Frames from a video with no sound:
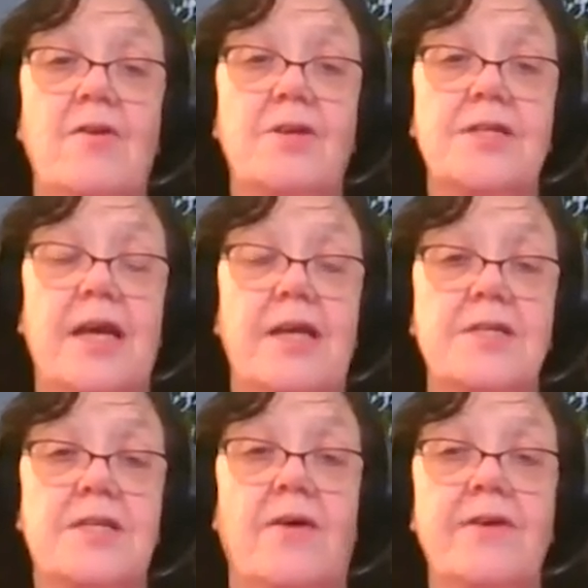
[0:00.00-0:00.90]
looks like
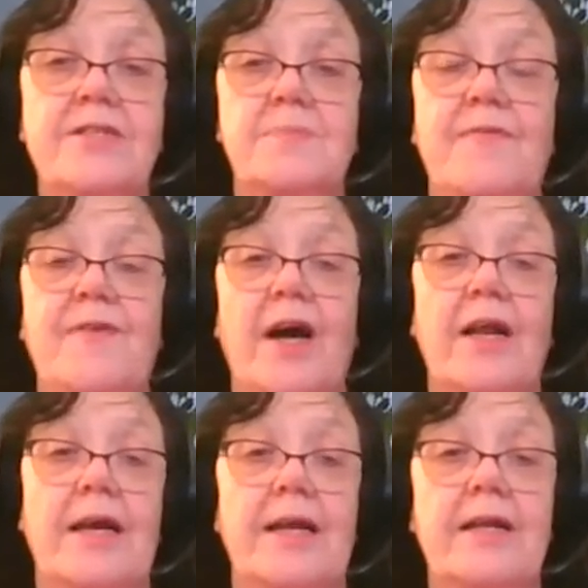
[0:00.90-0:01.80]
it's going to be
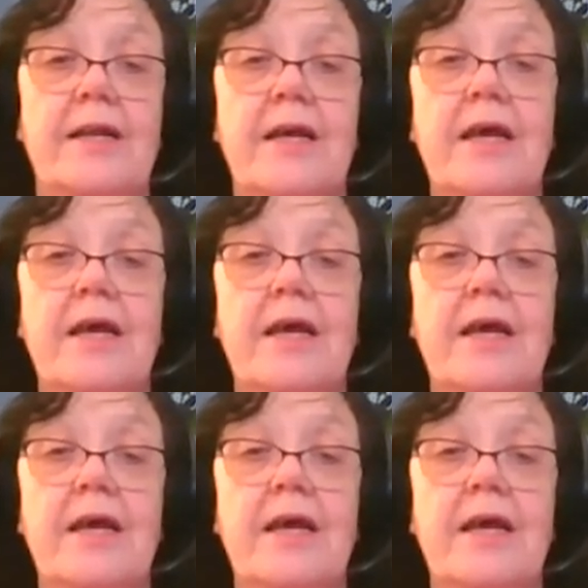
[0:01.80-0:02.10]
violated,